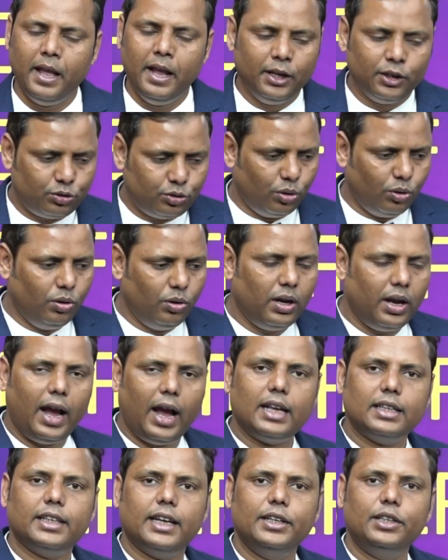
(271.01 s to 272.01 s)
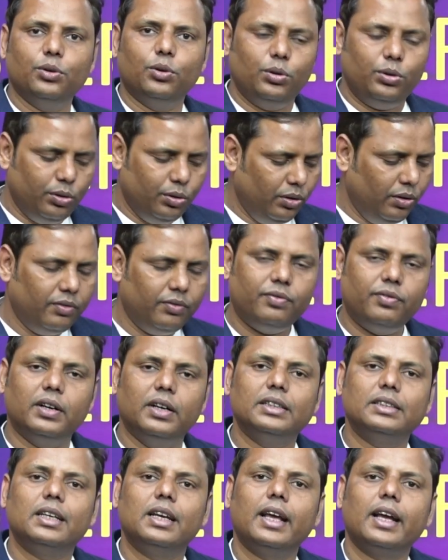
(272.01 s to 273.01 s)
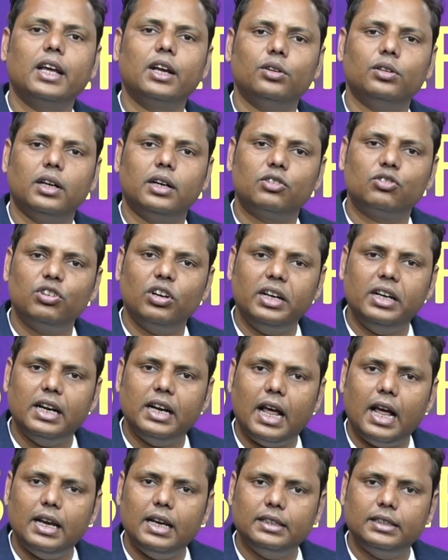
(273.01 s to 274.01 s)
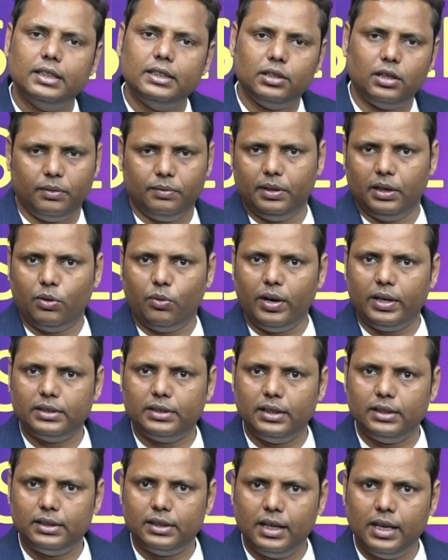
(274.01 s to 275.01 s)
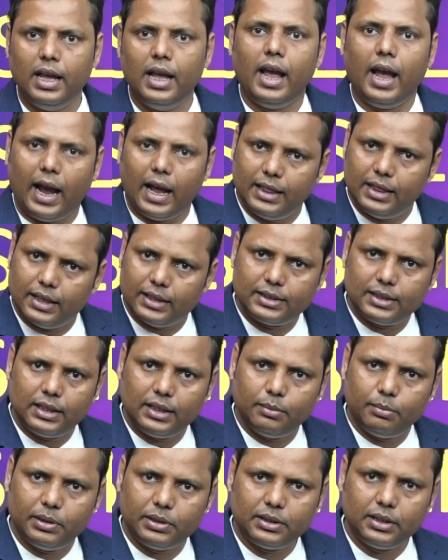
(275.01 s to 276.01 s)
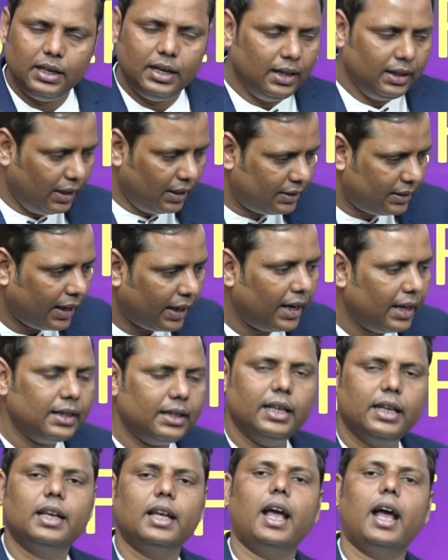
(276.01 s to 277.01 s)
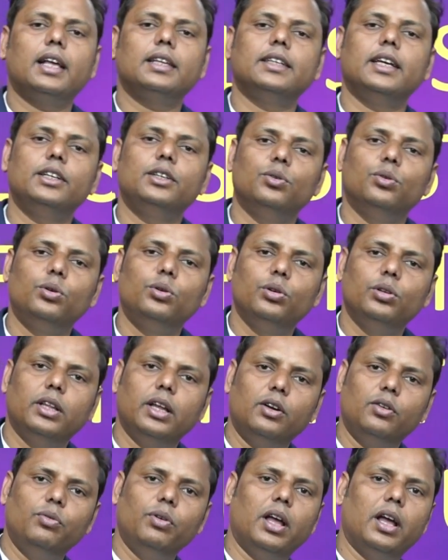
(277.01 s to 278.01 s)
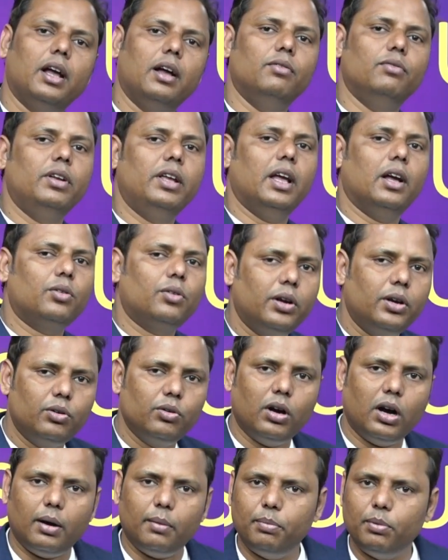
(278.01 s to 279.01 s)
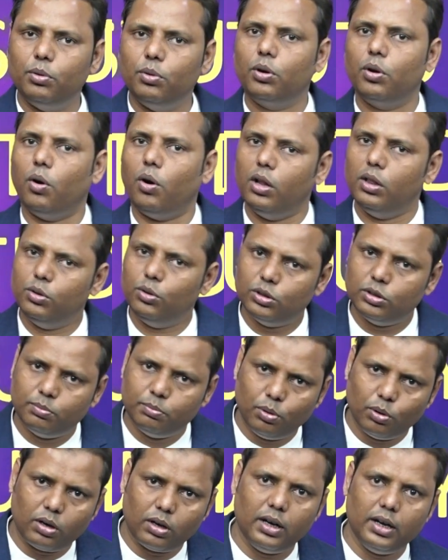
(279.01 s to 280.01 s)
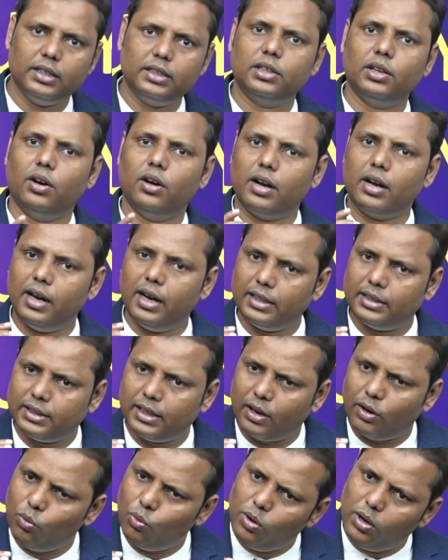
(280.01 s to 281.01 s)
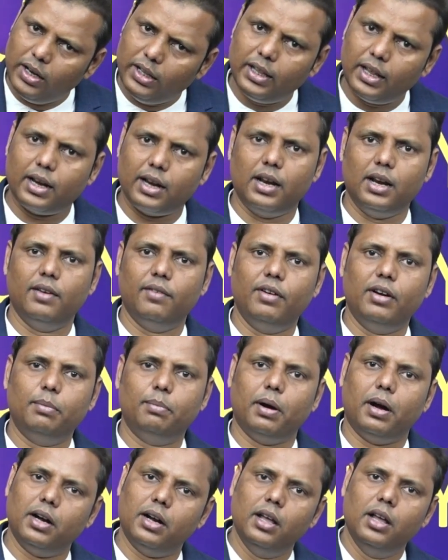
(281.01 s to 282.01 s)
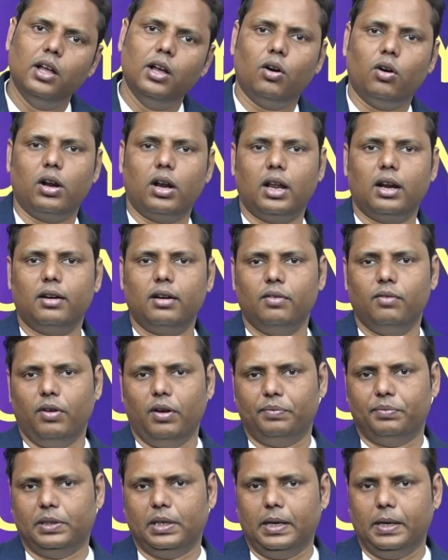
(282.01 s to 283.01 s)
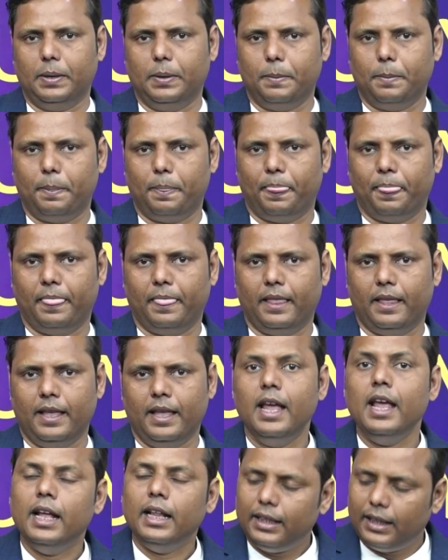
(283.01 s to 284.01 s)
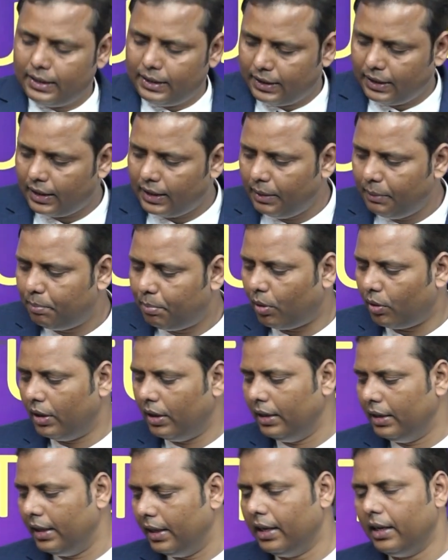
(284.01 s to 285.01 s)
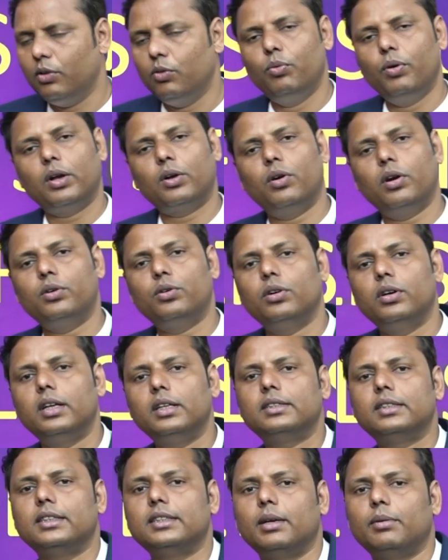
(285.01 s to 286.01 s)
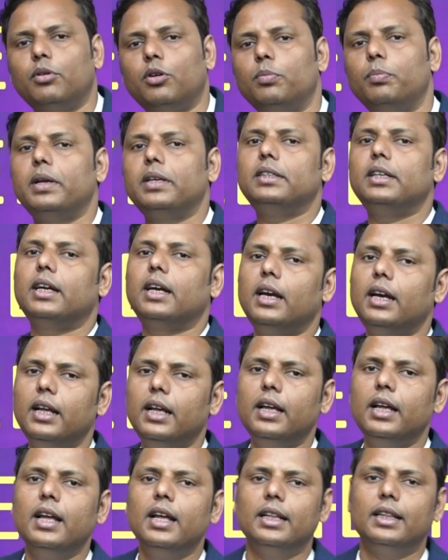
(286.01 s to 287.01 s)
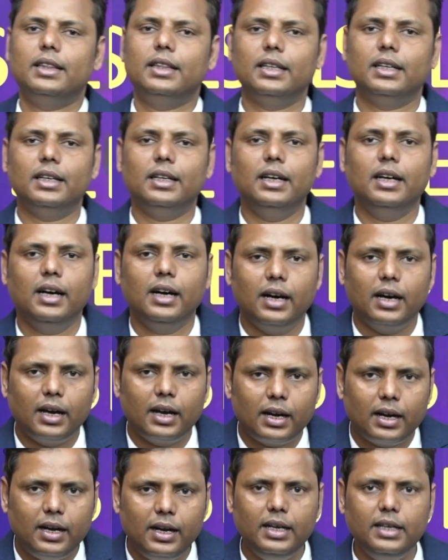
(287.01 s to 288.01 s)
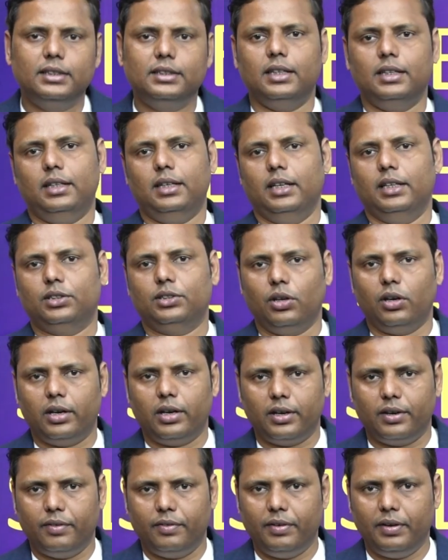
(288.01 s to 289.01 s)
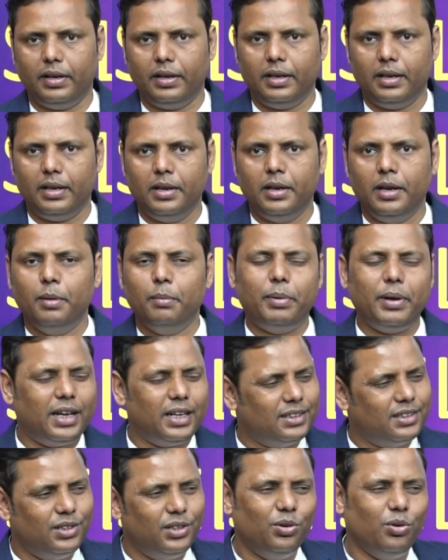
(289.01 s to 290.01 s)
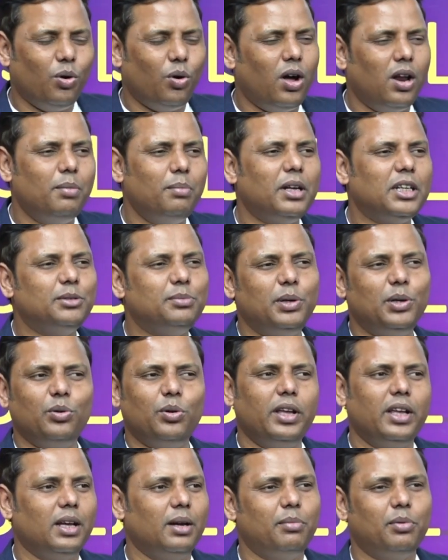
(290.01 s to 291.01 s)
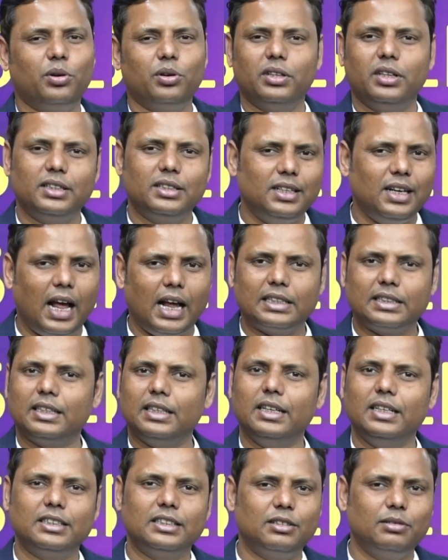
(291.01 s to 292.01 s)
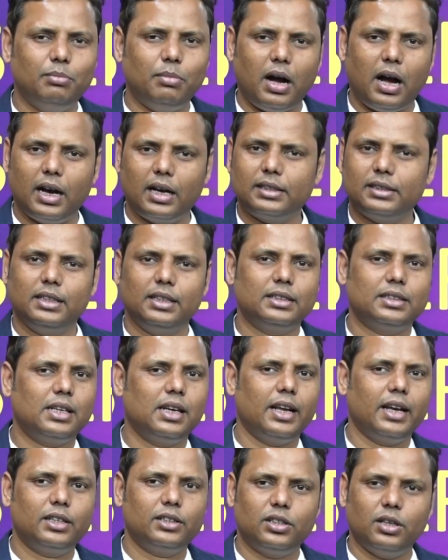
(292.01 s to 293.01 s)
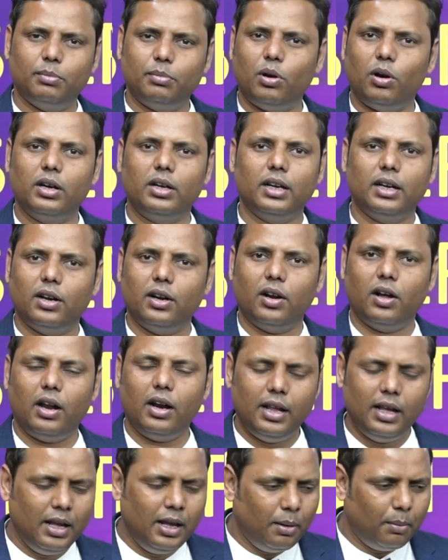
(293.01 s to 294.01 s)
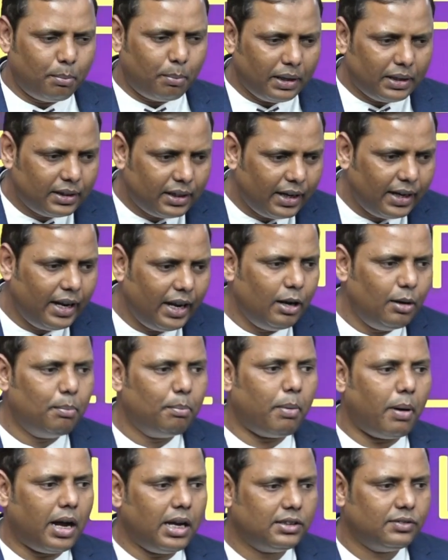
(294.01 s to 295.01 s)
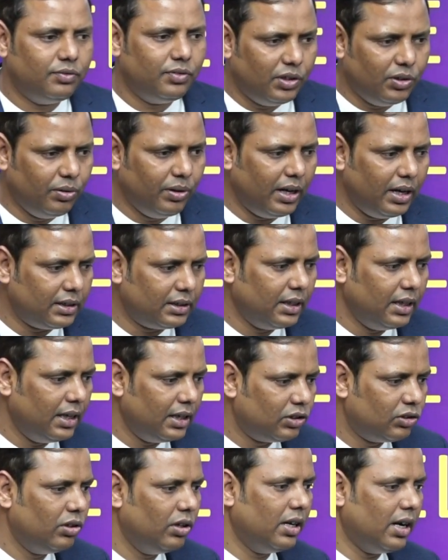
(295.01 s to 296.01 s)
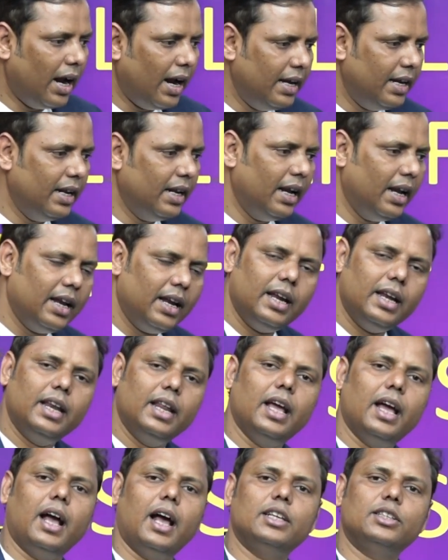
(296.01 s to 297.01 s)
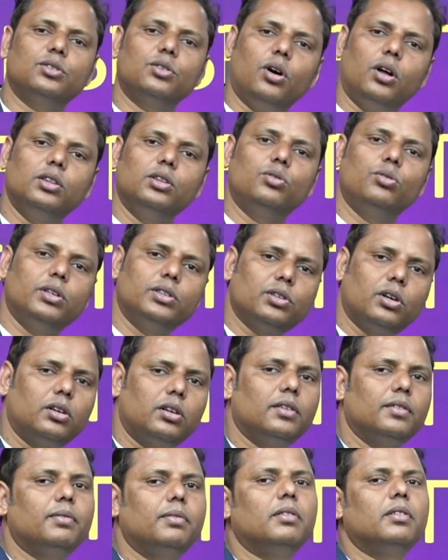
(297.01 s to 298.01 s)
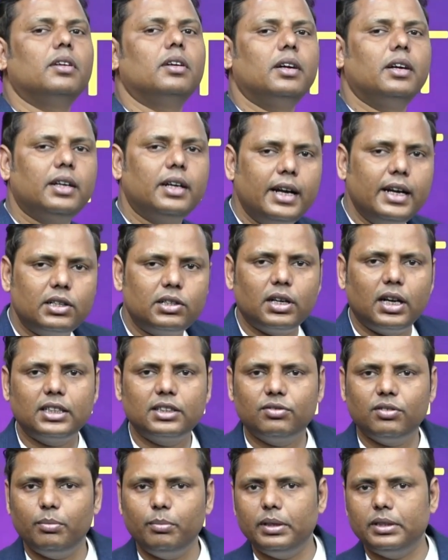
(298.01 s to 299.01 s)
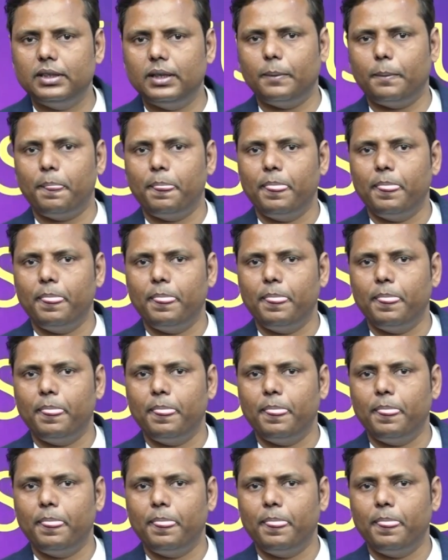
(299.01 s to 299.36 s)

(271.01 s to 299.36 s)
So as I told you, first the trend analysis of the questions and the syllabus. The second thing, as I told you, that we are going to upload all those book lists, or let's say only the relevant part, on our website. The third important thing, we are going to discuss about basically the recent historiography. Because you all must be knowing about this nationalist, Marxist, subaltern and all. But then in past few years, history writing in India has gone through a sort of great transformation.